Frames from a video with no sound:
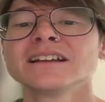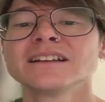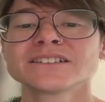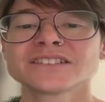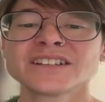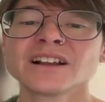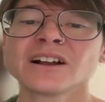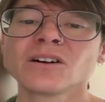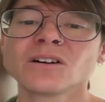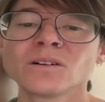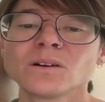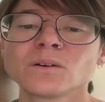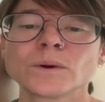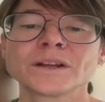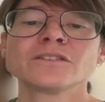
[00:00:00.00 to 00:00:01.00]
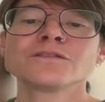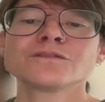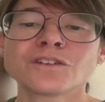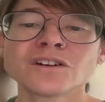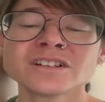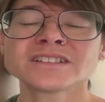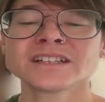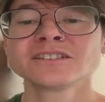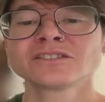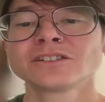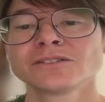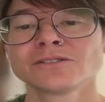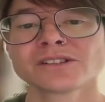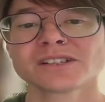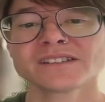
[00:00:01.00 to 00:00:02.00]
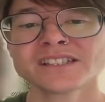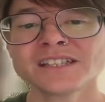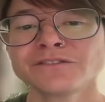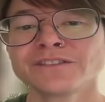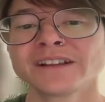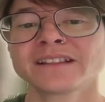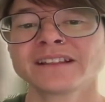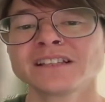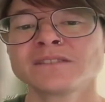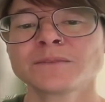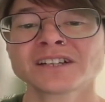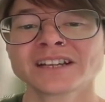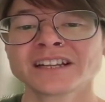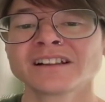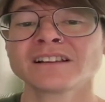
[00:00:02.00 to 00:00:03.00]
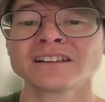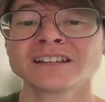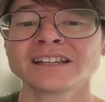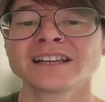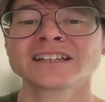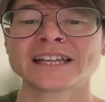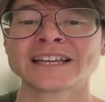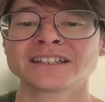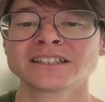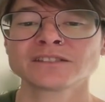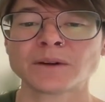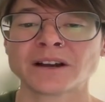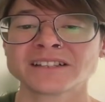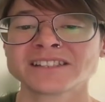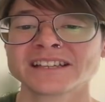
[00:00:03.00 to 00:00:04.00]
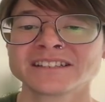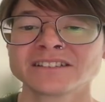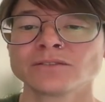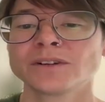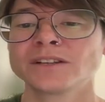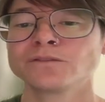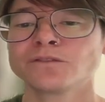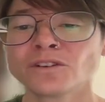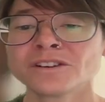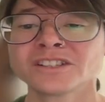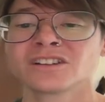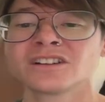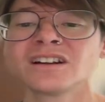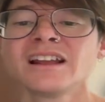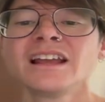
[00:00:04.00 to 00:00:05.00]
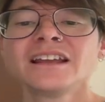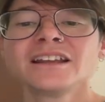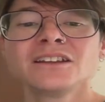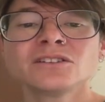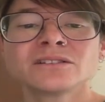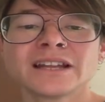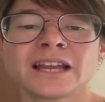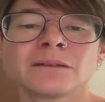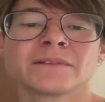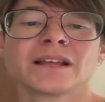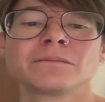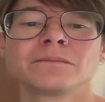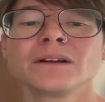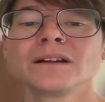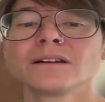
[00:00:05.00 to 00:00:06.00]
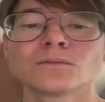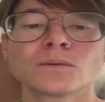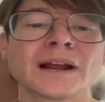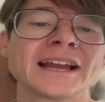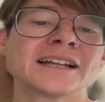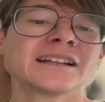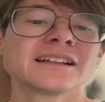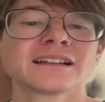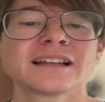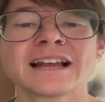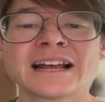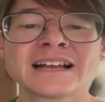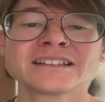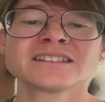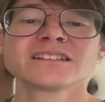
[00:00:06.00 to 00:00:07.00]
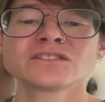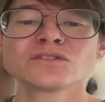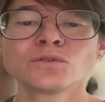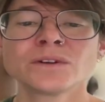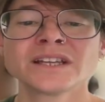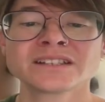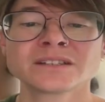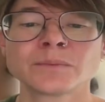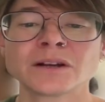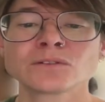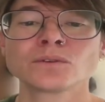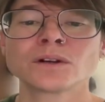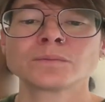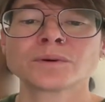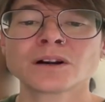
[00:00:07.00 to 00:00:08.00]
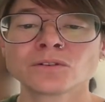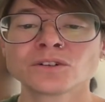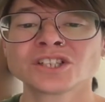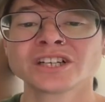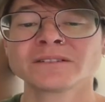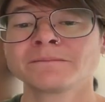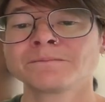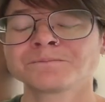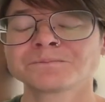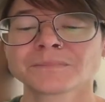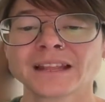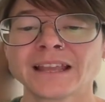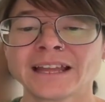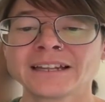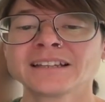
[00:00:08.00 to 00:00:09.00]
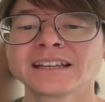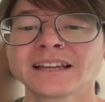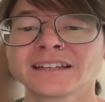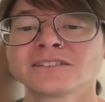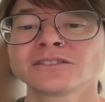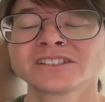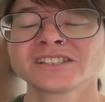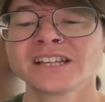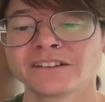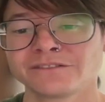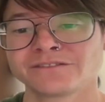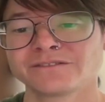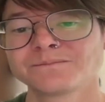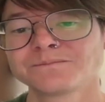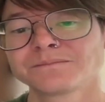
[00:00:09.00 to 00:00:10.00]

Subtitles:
So when you first introduce sniffing these particularly exciting spots as a reinforcer, you'd name them right as Suki is about to approach him and get a good sniff.